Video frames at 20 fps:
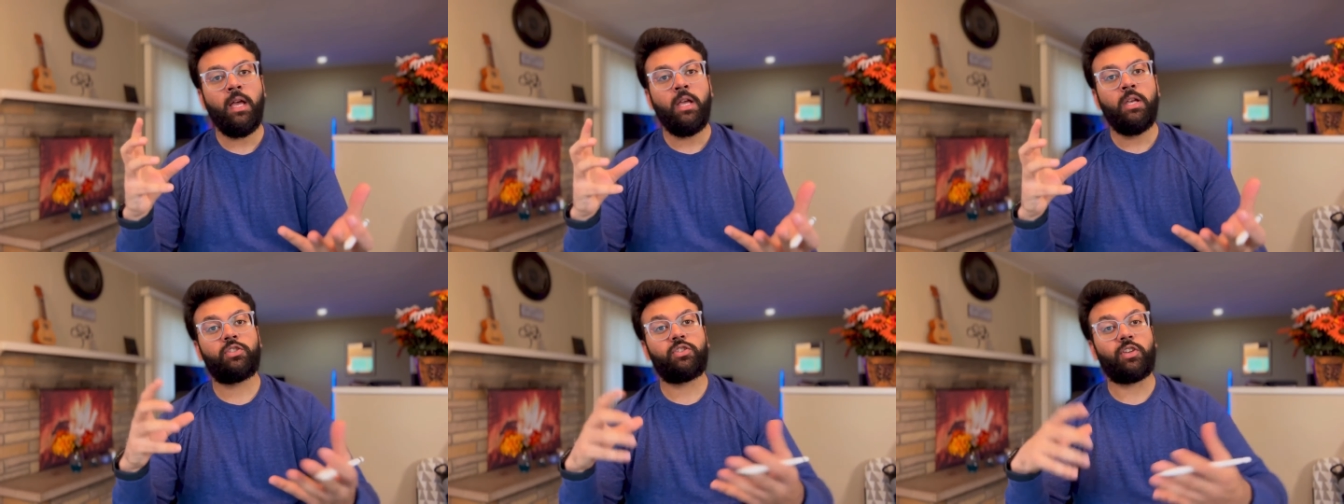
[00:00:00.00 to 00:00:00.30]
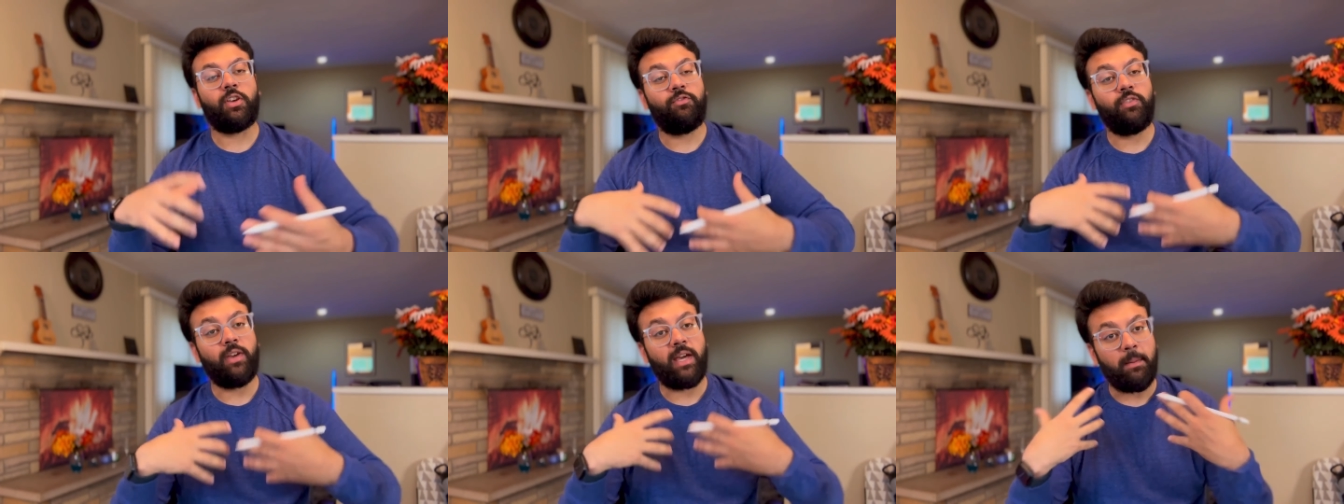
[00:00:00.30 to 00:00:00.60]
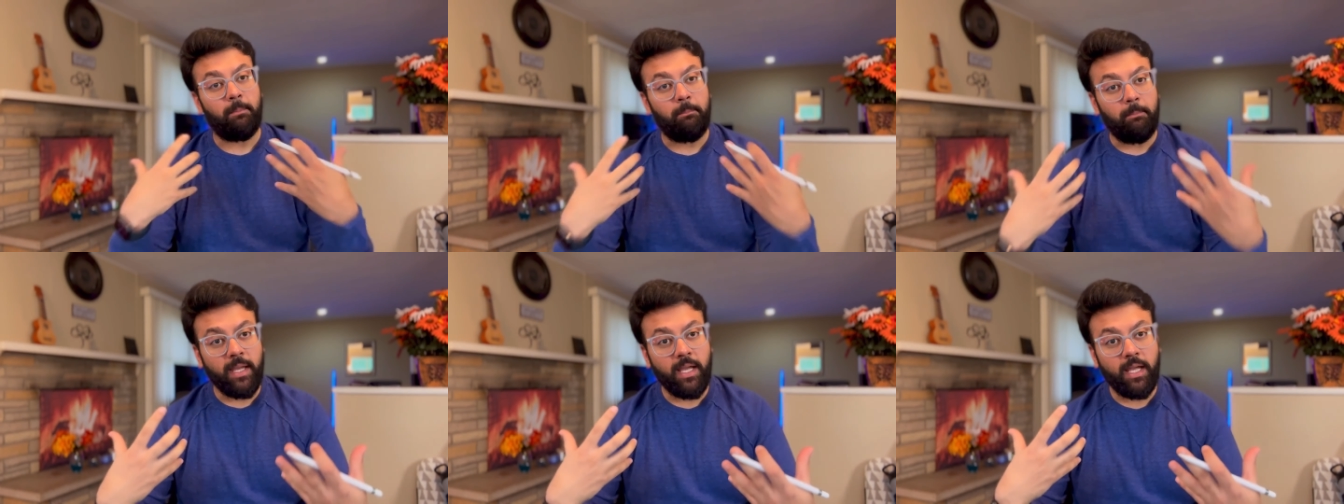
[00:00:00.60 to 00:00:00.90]
So if you are
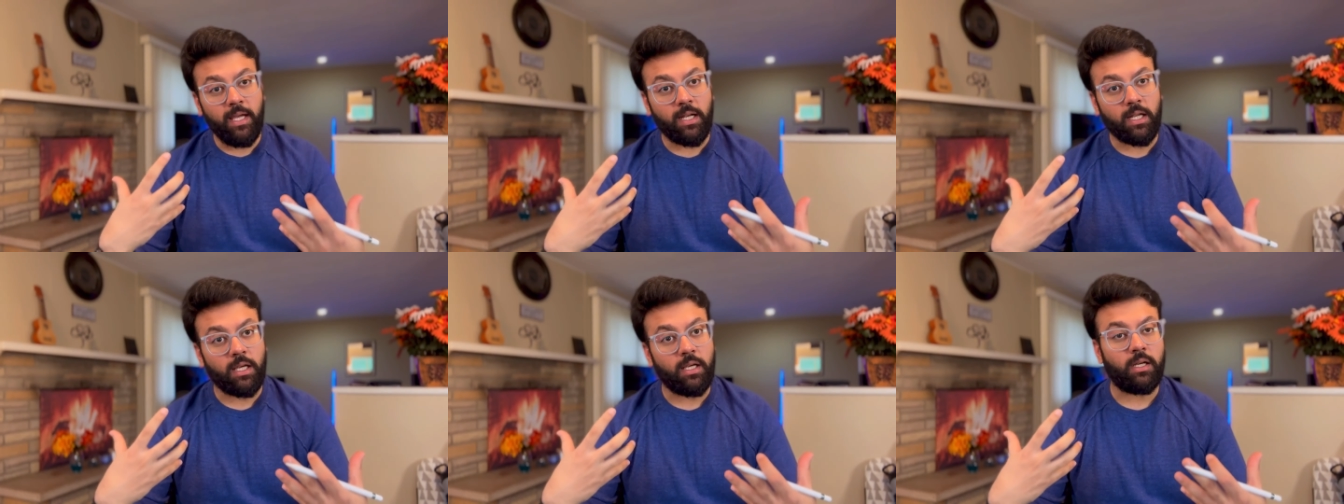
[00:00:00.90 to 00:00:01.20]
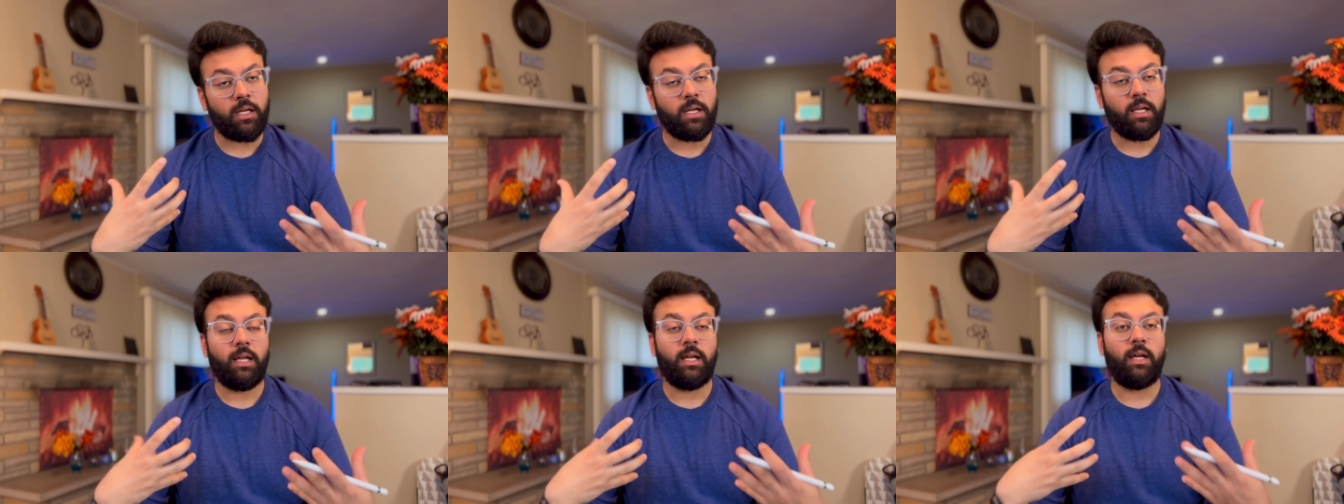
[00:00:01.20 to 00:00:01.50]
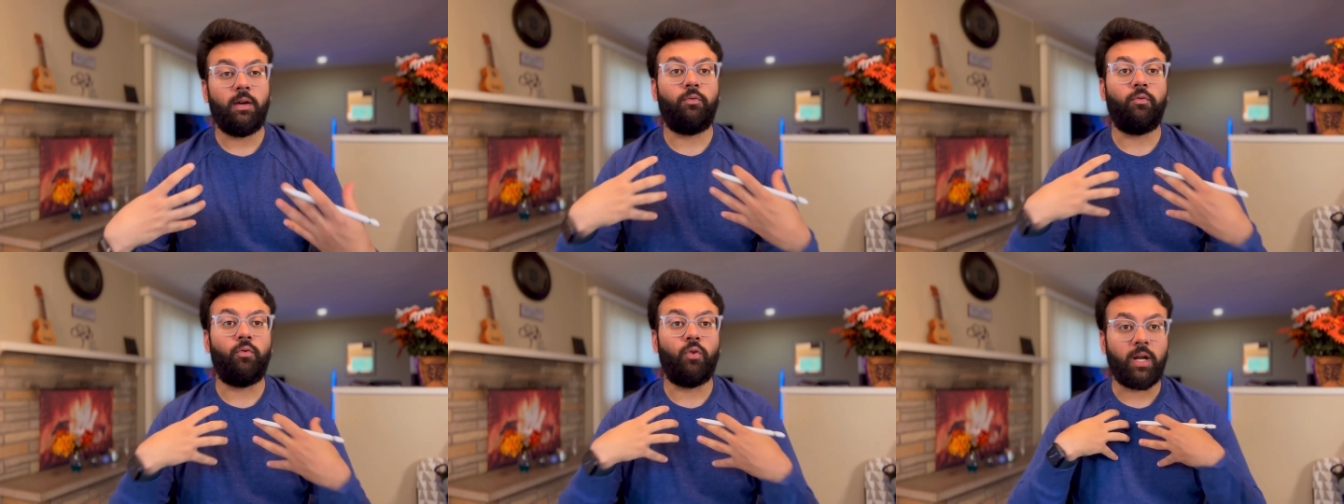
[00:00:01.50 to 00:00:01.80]
a beginner,
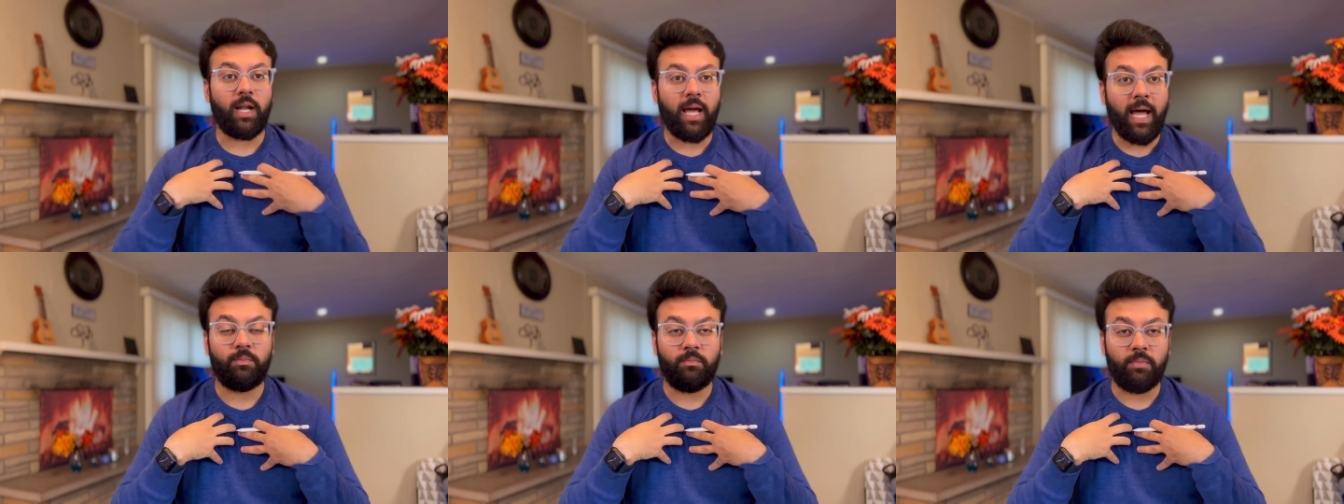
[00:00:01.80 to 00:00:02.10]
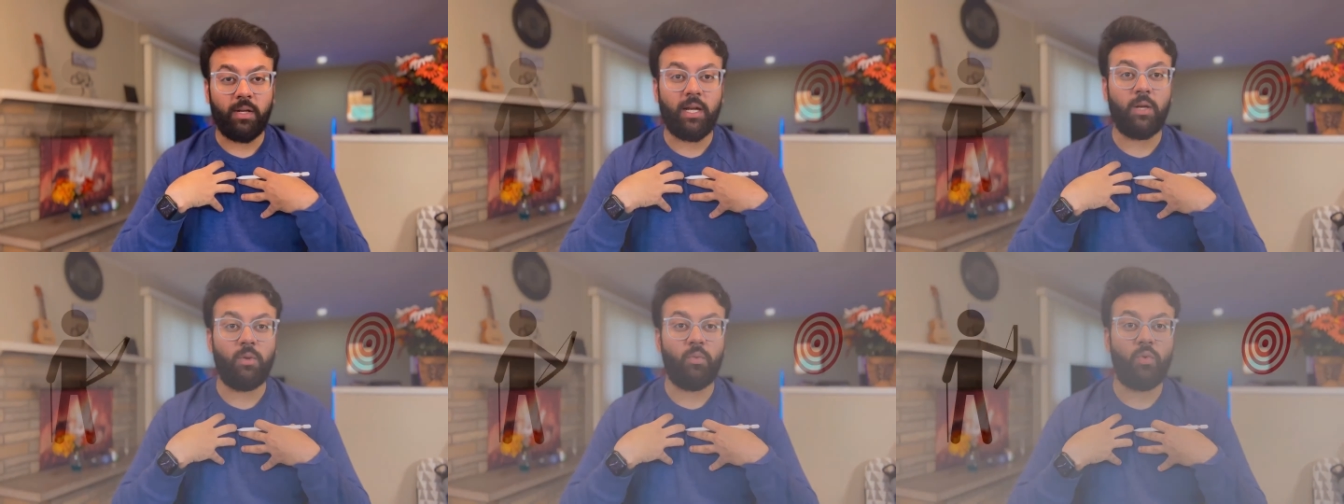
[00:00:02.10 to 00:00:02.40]
what I did